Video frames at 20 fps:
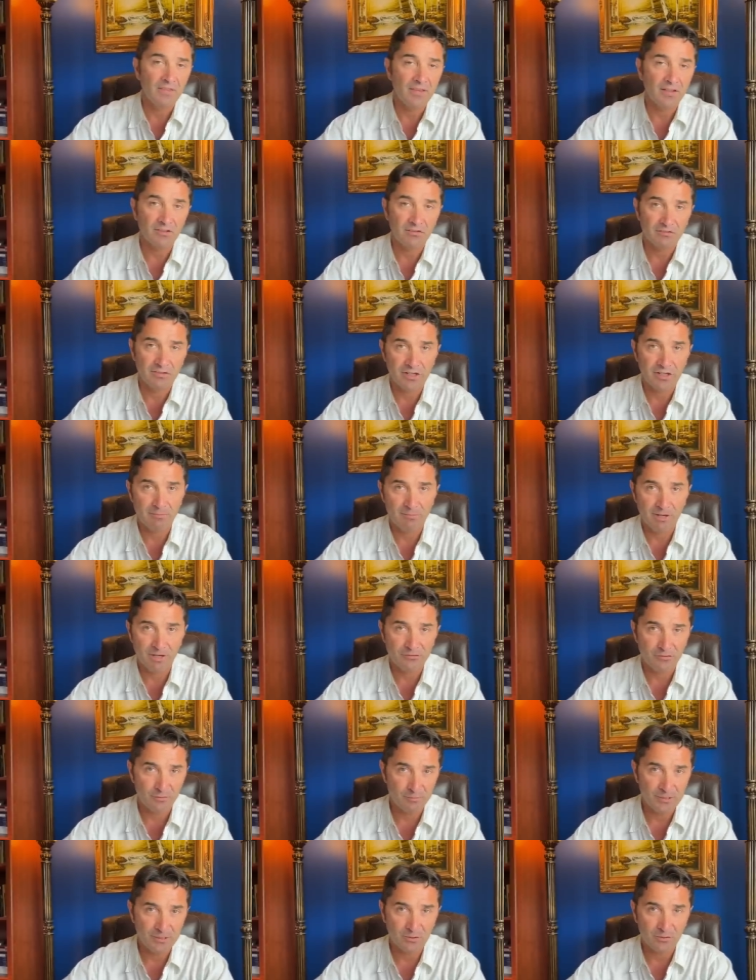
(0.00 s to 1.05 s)
Thank you very
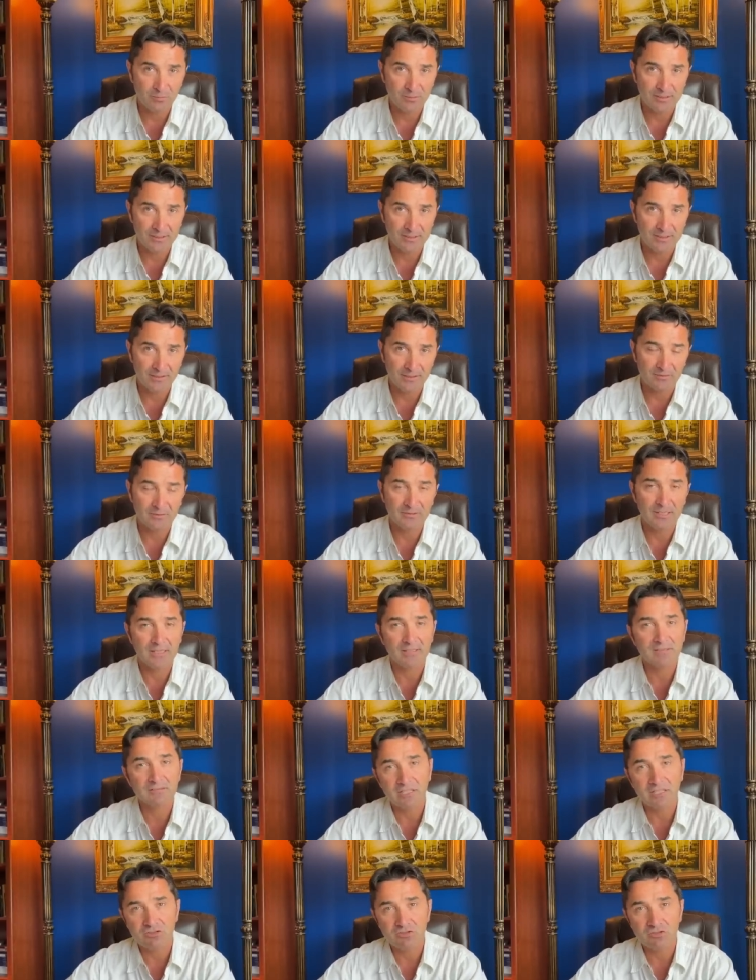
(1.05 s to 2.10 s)
much for being with me again
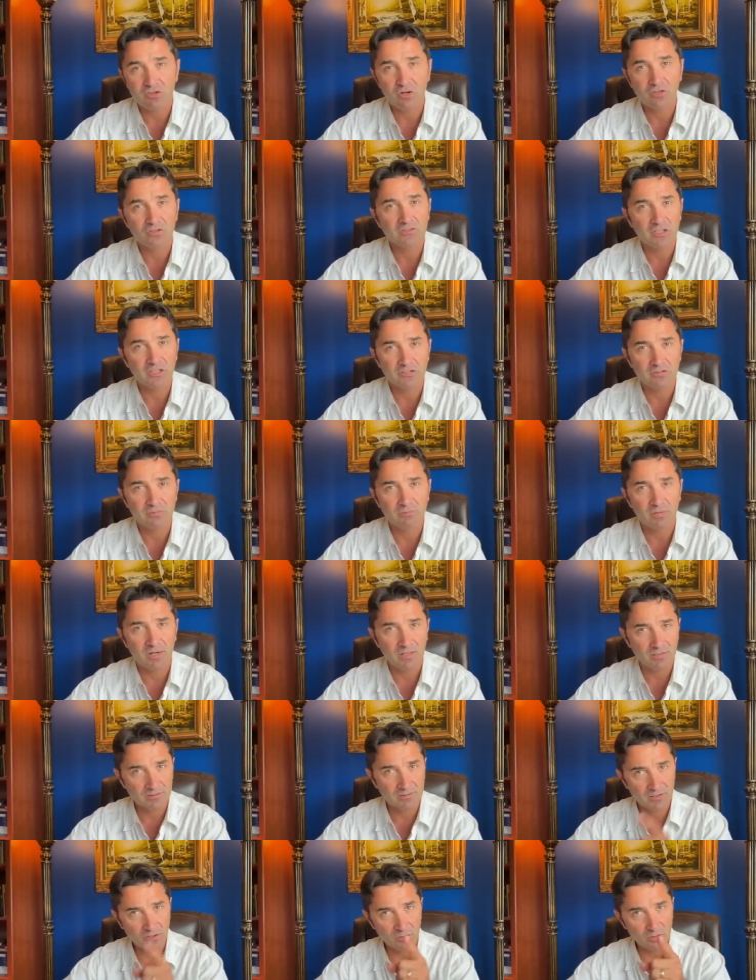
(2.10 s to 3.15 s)
today. Stay strong, stay
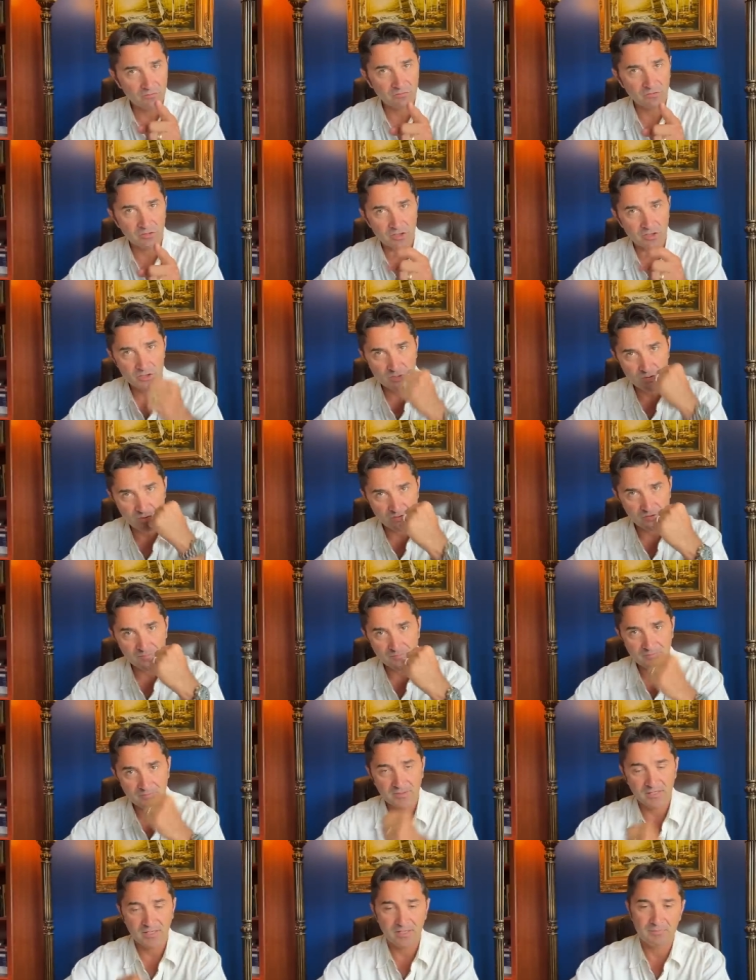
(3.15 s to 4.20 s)
smart, look for the truth,
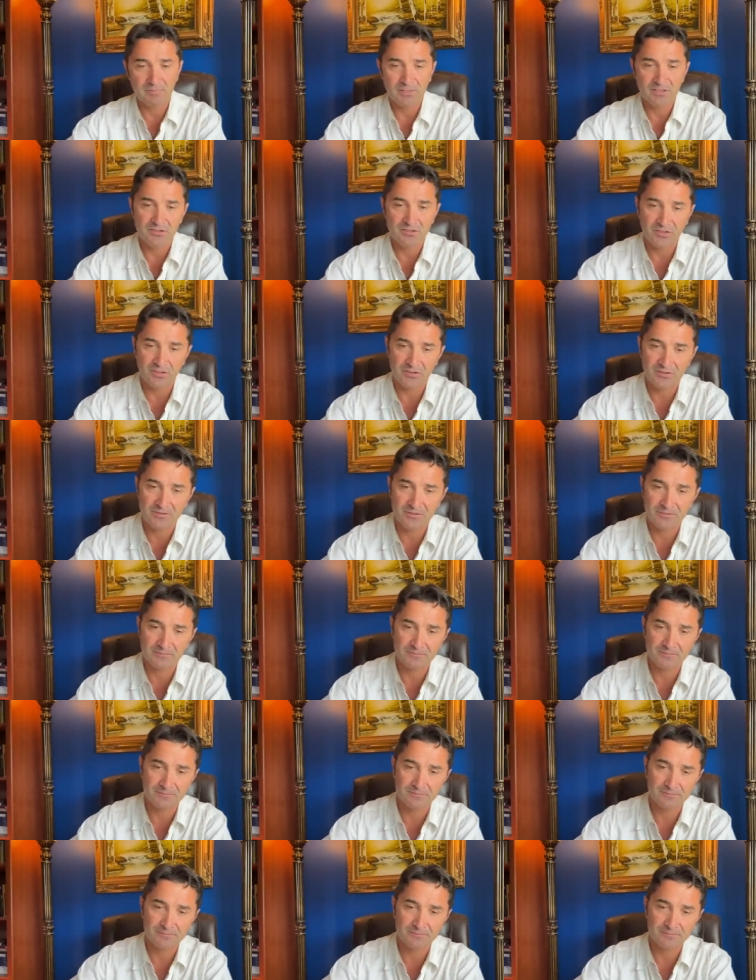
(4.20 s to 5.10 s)
and be just.